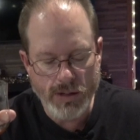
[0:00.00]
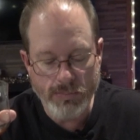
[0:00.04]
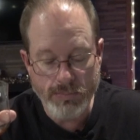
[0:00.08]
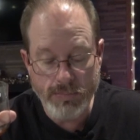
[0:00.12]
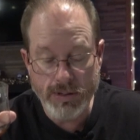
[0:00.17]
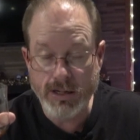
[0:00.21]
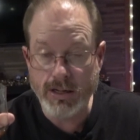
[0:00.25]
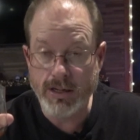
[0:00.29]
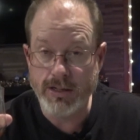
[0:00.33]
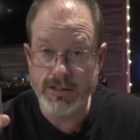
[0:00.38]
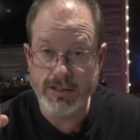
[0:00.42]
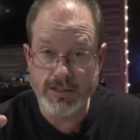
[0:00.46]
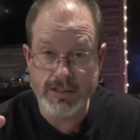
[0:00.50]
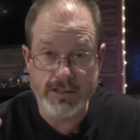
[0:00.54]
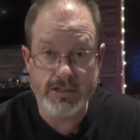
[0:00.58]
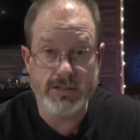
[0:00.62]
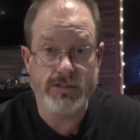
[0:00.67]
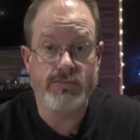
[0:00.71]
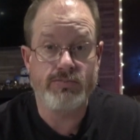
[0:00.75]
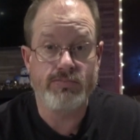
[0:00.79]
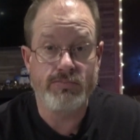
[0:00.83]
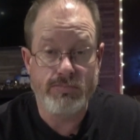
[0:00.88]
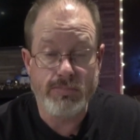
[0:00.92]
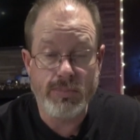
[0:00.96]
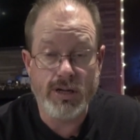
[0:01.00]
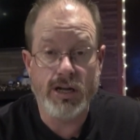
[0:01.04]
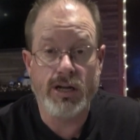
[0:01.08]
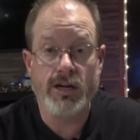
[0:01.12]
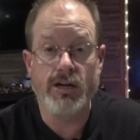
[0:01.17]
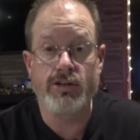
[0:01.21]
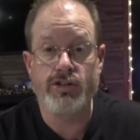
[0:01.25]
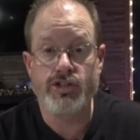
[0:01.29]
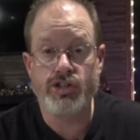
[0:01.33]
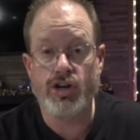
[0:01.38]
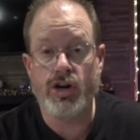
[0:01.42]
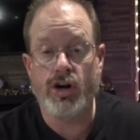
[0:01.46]
because it's in
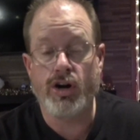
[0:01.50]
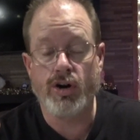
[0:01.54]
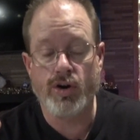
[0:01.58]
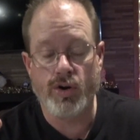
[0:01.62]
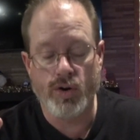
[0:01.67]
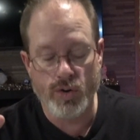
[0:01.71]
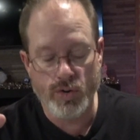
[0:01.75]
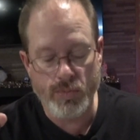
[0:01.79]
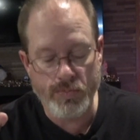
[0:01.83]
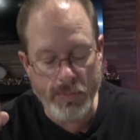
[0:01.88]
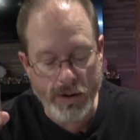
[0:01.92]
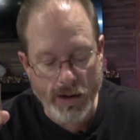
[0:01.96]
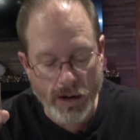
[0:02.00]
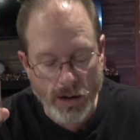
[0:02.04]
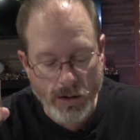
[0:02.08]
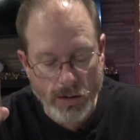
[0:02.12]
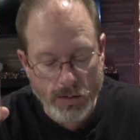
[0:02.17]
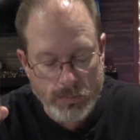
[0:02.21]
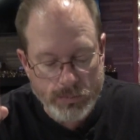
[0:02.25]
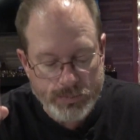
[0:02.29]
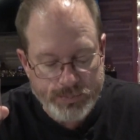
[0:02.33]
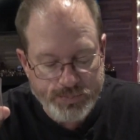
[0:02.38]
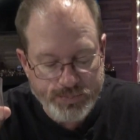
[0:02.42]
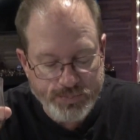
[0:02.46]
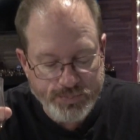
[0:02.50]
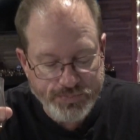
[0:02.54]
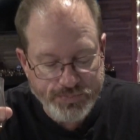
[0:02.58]
a charred oak barrel.